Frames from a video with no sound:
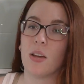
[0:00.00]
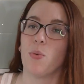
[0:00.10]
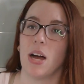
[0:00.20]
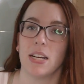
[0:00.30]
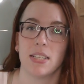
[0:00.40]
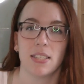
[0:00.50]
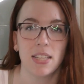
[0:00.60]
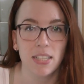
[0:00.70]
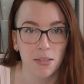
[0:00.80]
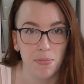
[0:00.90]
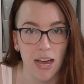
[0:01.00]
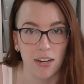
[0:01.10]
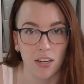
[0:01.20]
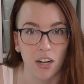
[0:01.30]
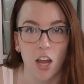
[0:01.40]
Why does this
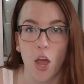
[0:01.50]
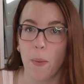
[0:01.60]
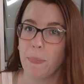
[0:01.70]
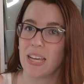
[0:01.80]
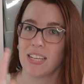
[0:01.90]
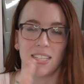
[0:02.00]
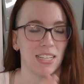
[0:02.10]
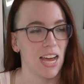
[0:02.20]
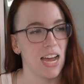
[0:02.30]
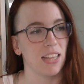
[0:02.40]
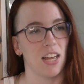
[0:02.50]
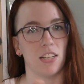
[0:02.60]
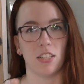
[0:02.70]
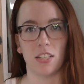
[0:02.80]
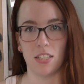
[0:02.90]
matter? Because
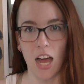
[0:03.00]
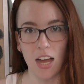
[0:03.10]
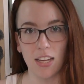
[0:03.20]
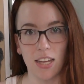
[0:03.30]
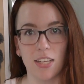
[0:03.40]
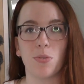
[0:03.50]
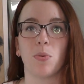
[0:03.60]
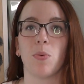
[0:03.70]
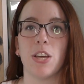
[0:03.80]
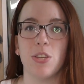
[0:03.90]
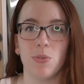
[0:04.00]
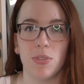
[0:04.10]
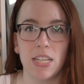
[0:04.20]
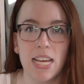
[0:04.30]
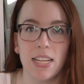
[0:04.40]
nylon stockings were what you
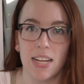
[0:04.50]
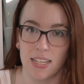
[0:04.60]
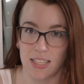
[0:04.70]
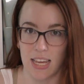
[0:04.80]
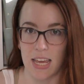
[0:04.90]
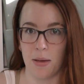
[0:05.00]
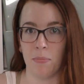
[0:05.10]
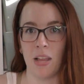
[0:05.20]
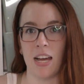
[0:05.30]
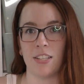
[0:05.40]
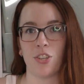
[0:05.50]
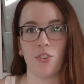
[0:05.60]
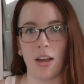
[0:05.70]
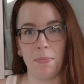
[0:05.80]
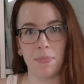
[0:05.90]
did as the hemlines
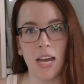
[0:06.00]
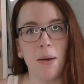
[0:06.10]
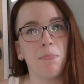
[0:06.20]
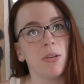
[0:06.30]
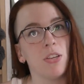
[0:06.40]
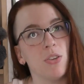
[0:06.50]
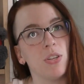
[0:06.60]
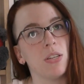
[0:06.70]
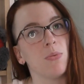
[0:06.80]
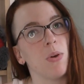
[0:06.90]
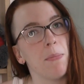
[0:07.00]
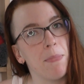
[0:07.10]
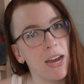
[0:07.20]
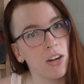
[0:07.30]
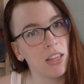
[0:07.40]
crept up. You didn't want
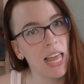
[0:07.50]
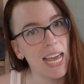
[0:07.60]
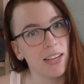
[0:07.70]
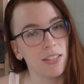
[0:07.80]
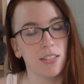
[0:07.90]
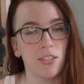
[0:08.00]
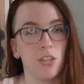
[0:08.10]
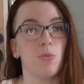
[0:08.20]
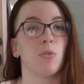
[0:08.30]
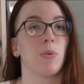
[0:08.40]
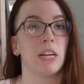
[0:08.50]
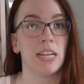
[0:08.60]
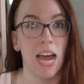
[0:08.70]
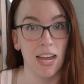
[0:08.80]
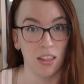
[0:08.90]
bare legs, so you would wear
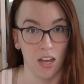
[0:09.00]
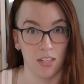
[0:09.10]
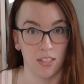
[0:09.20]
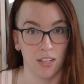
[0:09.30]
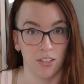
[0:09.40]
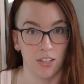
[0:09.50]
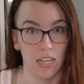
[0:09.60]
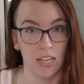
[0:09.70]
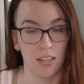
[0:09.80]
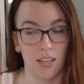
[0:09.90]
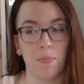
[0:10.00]
nylons underneath.